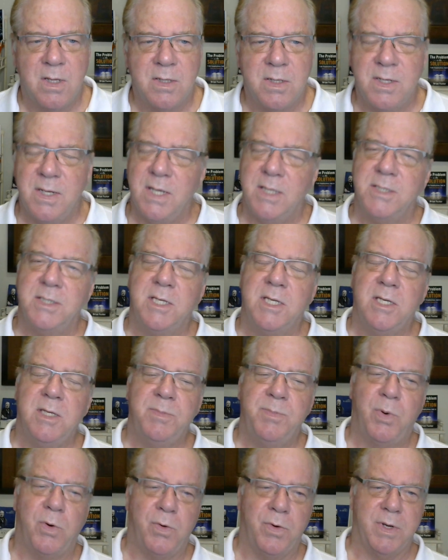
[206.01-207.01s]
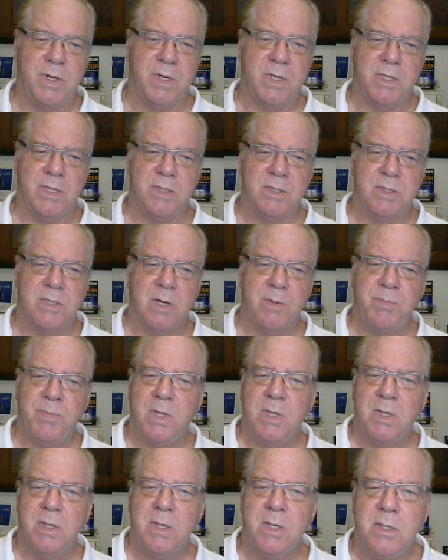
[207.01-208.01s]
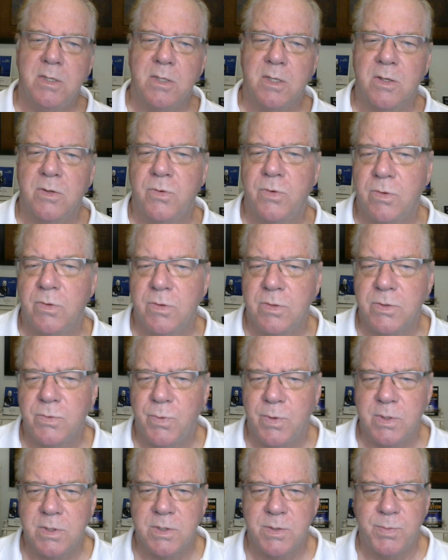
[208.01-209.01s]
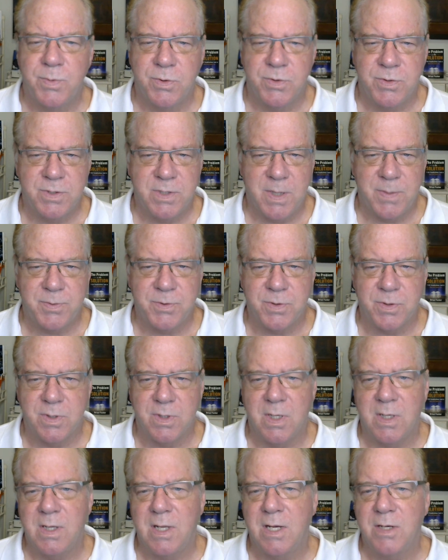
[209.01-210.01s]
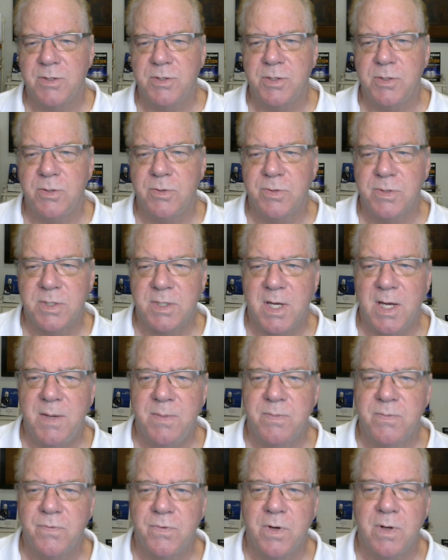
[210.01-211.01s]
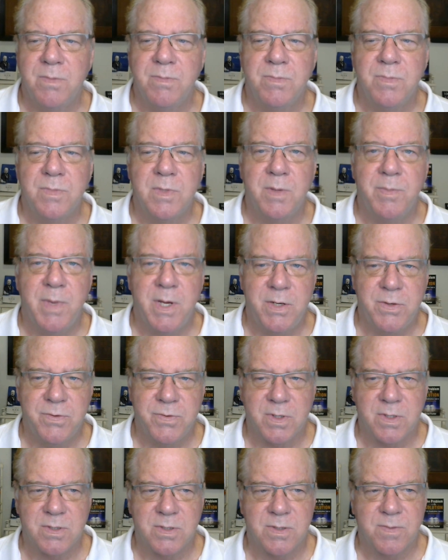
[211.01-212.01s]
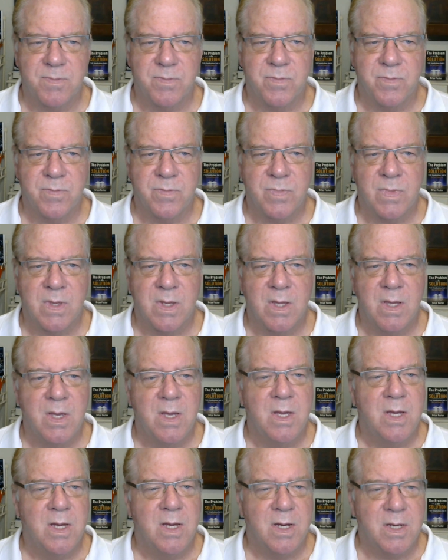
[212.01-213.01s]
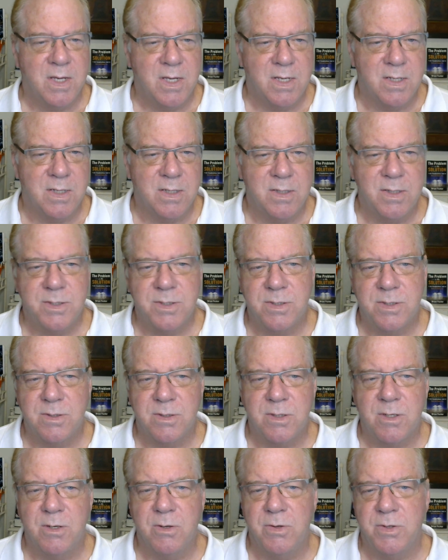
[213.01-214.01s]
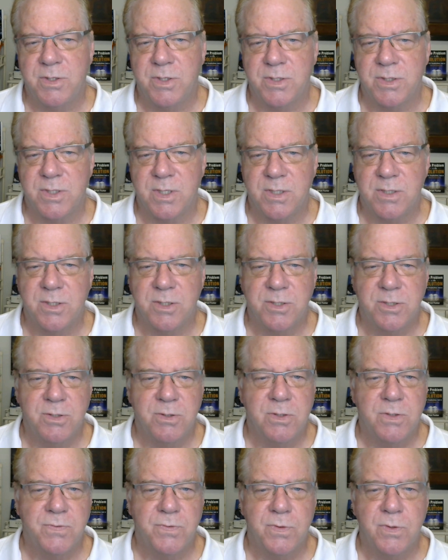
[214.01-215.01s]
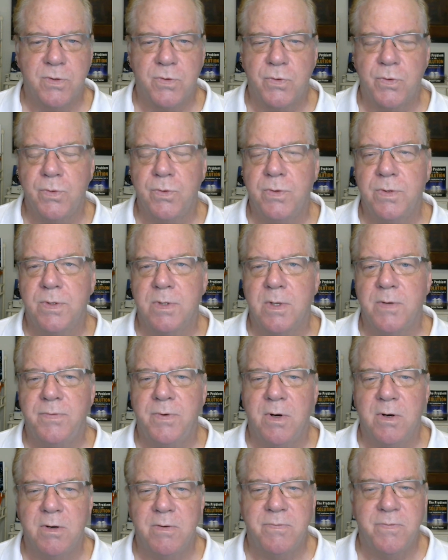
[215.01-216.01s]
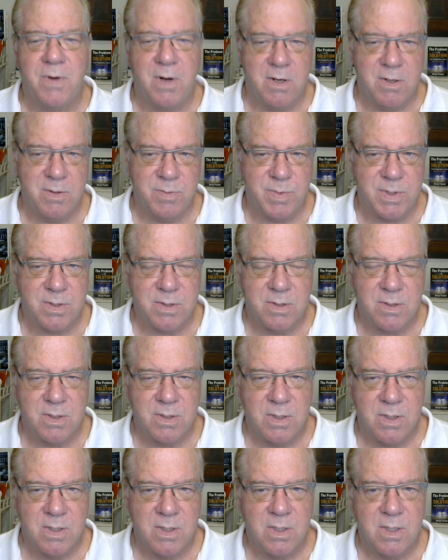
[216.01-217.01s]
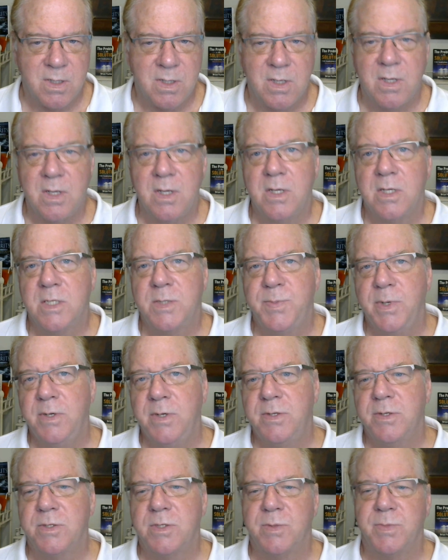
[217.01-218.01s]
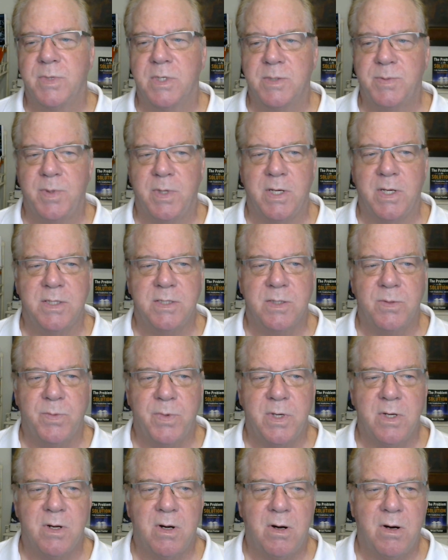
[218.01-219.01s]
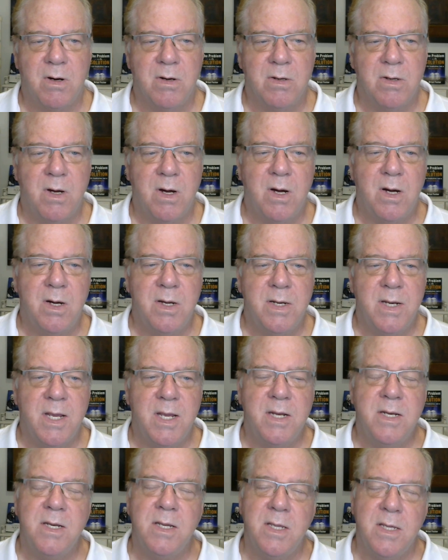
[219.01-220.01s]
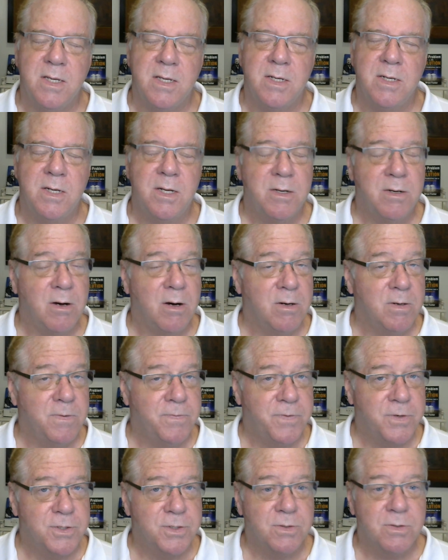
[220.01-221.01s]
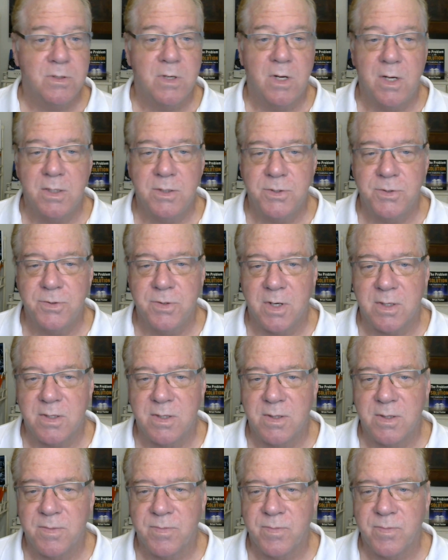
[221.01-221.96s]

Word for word: The next key point is ability to control one's perception allows you to escape from the matrix. Again, this encourages us to search for the truth of our environment. Spiritism explains that we are on and in an artificial construct.